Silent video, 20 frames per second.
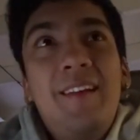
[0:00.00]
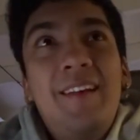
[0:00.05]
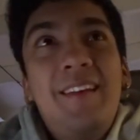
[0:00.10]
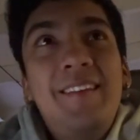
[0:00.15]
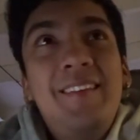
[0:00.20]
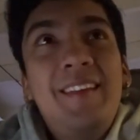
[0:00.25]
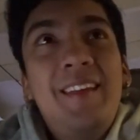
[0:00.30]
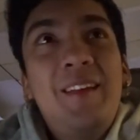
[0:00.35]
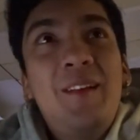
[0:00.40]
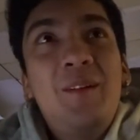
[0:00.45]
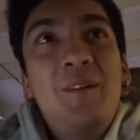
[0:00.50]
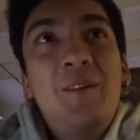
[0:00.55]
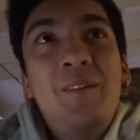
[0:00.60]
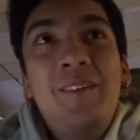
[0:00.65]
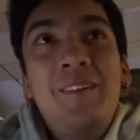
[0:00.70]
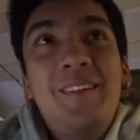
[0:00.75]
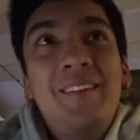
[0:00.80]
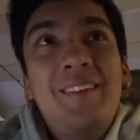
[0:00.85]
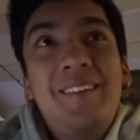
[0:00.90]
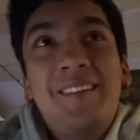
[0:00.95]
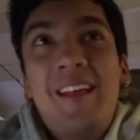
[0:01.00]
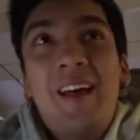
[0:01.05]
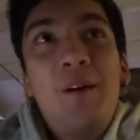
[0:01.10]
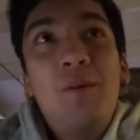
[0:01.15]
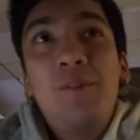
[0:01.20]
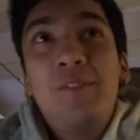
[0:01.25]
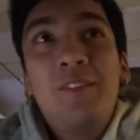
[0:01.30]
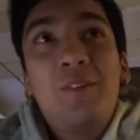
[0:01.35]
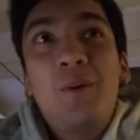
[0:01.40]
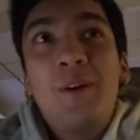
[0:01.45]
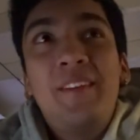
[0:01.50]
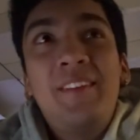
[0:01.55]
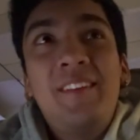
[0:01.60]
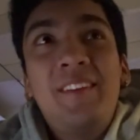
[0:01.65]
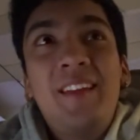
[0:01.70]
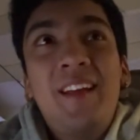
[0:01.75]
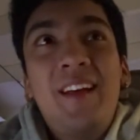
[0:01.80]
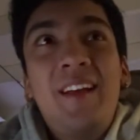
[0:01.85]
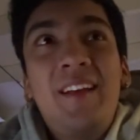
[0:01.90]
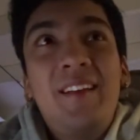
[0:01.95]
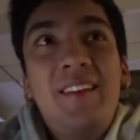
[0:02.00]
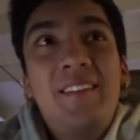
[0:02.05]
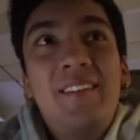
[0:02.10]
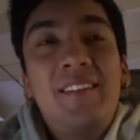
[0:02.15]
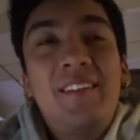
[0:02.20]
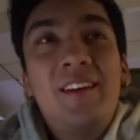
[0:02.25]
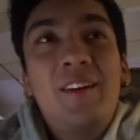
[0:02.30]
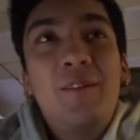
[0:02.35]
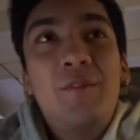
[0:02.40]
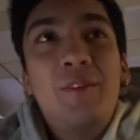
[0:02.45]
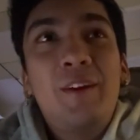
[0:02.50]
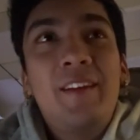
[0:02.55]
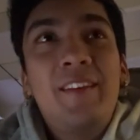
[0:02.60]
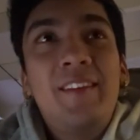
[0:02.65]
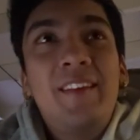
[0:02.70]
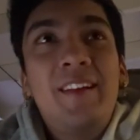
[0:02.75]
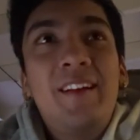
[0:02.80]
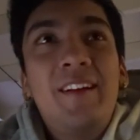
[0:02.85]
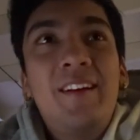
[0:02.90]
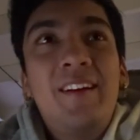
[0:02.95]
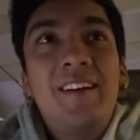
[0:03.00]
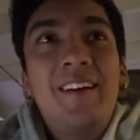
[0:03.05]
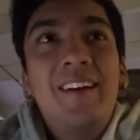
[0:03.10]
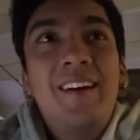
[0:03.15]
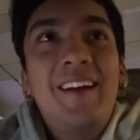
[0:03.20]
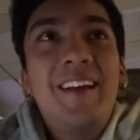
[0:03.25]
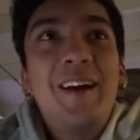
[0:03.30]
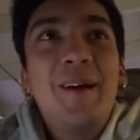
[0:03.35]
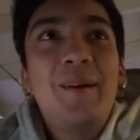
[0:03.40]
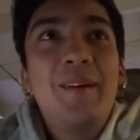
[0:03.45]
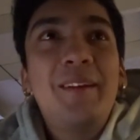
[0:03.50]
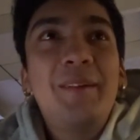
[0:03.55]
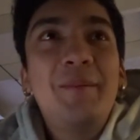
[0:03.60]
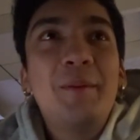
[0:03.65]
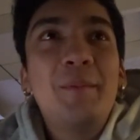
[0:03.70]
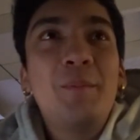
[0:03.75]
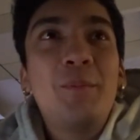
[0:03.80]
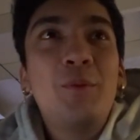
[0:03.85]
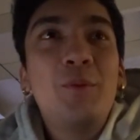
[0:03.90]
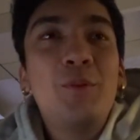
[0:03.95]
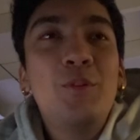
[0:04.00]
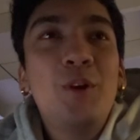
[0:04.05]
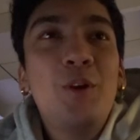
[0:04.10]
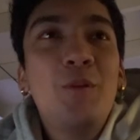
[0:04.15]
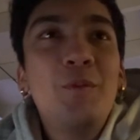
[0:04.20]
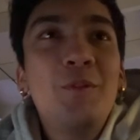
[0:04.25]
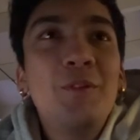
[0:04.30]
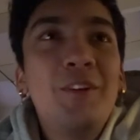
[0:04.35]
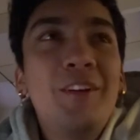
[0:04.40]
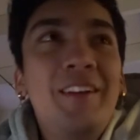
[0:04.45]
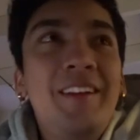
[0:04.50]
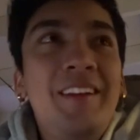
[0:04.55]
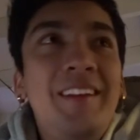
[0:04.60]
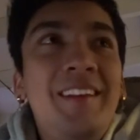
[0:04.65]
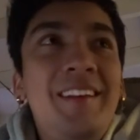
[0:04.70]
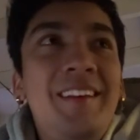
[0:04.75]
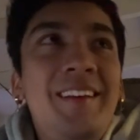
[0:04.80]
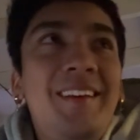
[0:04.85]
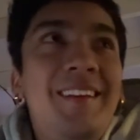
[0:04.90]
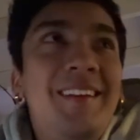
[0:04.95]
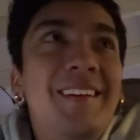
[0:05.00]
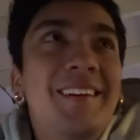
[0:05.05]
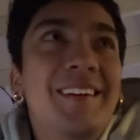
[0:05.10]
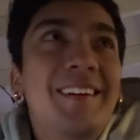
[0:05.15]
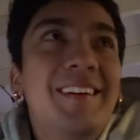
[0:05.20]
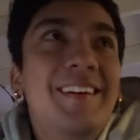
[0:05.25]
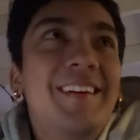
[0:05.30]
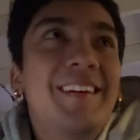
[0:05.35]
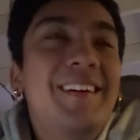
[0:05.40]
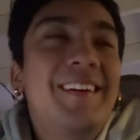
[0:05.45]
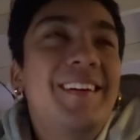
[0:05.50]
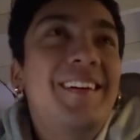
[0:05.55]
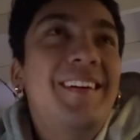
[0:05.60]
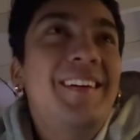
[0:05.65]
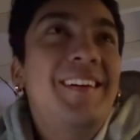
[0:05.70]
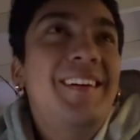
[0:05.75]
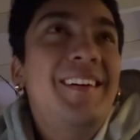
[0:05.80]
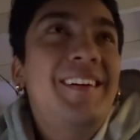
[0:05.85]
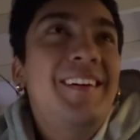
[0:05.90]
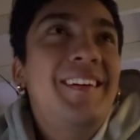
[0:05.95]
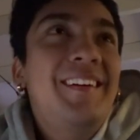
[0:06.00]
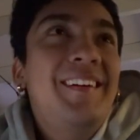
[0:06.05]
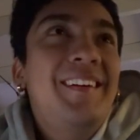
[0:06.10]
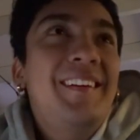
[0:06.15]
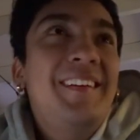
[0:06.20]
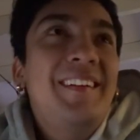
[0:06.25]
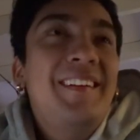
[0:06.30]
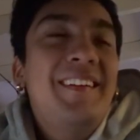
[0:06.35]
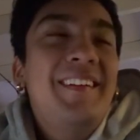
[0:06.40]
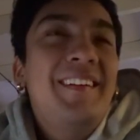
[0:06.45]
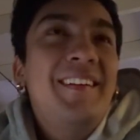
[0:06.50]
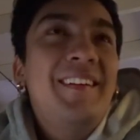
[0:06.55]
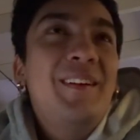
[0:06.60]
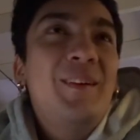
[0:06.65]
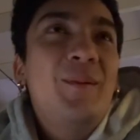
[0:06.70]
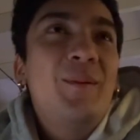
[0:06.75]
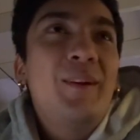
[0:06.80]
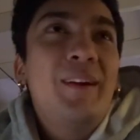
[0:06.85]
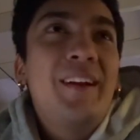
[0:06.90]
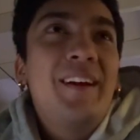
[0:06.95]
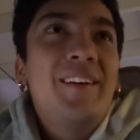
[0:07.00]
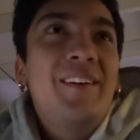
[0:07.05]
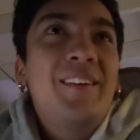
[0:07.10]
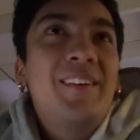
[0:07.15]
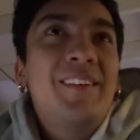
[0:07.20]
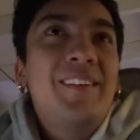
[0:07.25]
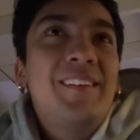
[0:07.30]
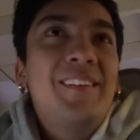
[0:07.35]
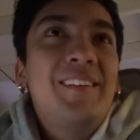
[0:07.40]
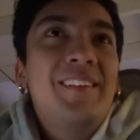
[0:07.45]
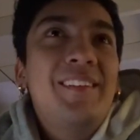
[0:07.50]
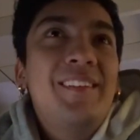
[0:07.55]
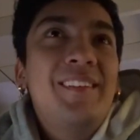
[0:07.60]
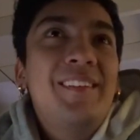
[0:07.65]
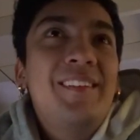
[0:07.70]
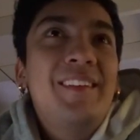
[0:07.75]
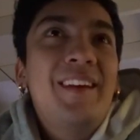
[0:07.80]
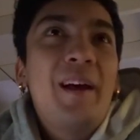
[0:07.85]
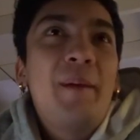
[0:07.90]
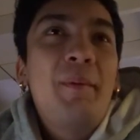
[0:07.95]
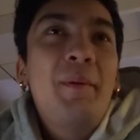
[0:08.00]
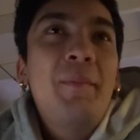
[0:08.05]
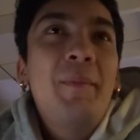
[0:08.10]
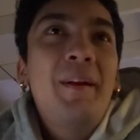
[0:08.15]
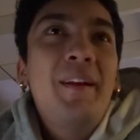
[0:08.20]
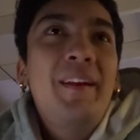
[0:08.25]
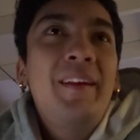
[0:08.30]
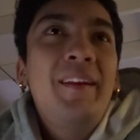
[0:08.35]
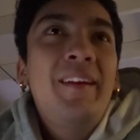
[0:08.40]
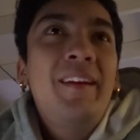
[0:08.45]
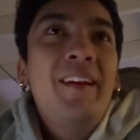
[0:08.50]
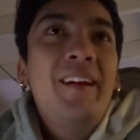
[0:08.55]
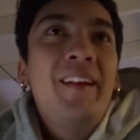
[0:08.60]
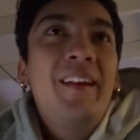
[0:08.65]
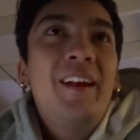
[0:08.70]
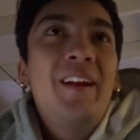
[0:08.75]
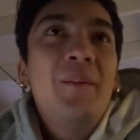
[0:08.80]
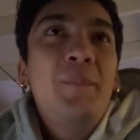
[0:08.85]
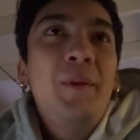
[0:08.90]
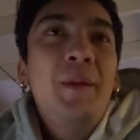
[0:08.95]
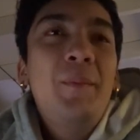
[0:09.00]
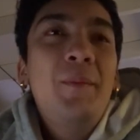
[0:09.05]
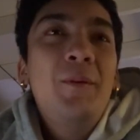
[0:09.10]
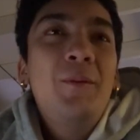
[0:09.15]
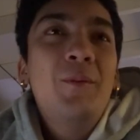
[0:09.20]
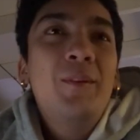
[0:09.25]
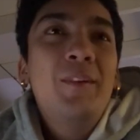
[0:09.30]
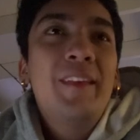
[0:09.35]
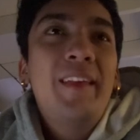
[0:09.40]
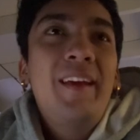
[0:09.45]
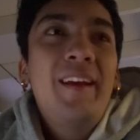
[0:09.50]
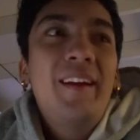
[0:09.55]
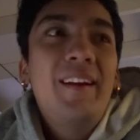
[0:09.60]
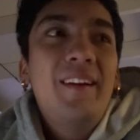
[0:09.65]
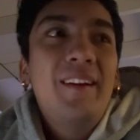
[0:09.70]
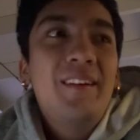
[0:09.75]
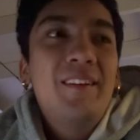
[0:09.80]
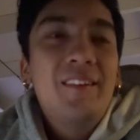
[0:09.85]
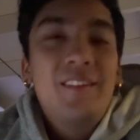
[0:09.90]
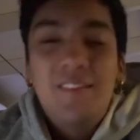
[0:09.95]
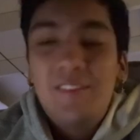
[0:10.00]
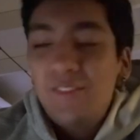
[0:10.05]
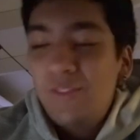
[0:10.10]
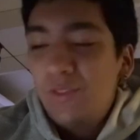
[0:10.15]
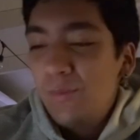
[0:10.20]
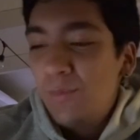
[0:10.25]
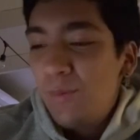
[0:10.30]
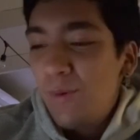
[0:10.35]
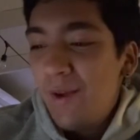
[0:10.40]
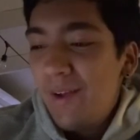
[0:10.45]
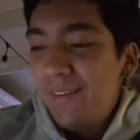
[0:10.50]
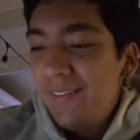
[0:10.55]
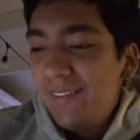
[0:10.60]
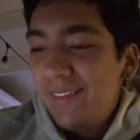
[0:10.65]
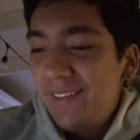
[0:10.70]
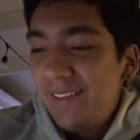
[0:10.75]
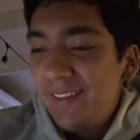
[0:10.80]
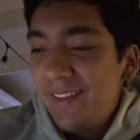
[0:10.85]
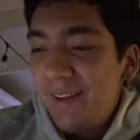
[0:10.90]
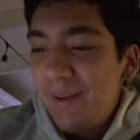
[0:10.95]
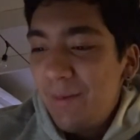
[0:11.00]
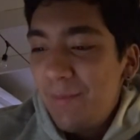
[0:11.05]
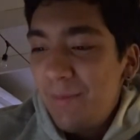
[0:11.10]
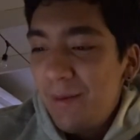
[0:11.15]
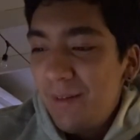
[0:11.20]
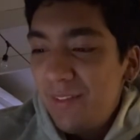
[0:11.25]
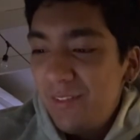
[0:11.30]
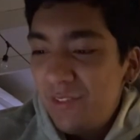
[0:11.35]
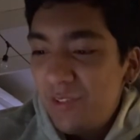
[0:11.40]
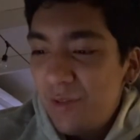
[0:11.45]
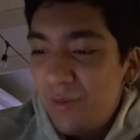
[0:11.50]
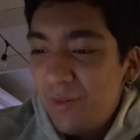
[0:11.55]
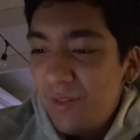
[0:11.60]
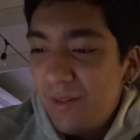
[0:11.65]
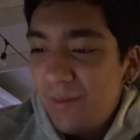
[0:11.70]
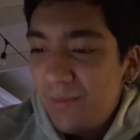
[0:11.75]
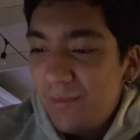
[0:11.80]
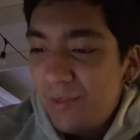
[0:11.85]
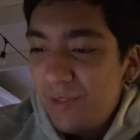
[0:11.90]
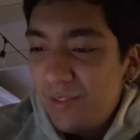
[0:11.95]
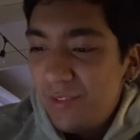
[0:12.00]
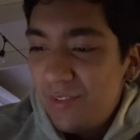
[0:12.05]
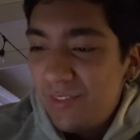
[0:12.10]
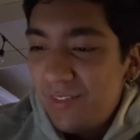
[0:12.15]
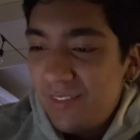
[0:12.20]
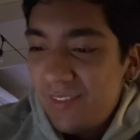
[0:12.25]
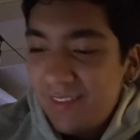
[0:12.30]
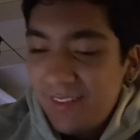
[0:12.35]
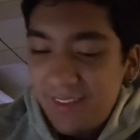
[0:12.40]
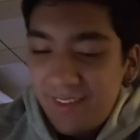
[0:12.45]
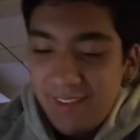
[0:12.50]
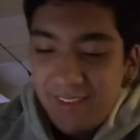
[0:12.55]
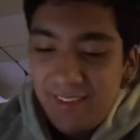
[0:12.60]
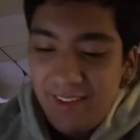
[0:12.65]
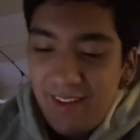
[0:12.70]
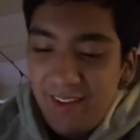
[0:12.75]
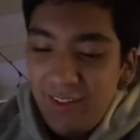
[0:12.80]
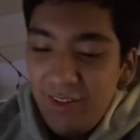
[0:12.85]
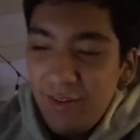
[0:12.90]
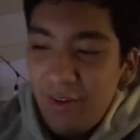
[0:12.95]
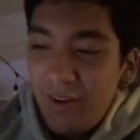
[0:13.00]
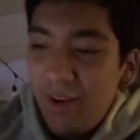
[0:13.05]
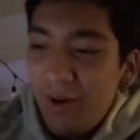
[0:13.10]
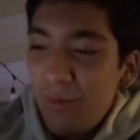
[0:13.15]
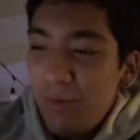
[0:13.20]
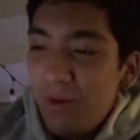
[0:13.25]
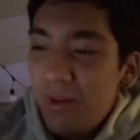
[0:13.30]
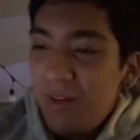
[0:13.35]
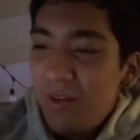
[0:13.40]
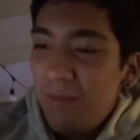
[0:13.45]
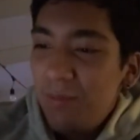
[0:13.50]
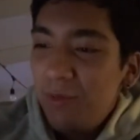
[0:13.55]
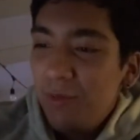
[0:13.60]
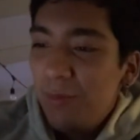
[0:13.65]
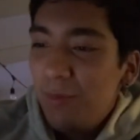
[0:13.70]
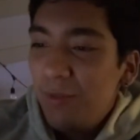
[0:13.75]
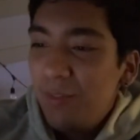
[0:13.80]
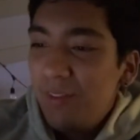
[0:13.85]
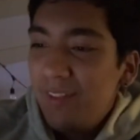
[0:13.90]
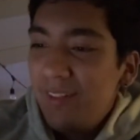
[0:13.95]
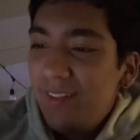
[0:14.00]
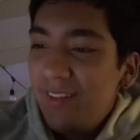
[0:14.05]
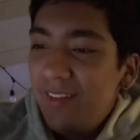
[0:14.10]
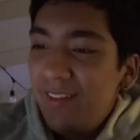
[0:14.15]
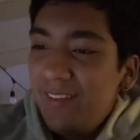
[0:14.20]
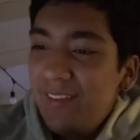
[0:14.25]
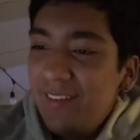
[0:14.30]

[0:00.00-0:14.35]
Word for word: And then that was a crazy night itself right there. I got even pulled over in it. Uh, what else? Everybody, a lot of people were there. Surprisingly, everybody showed up just because you know L. Ron birthday,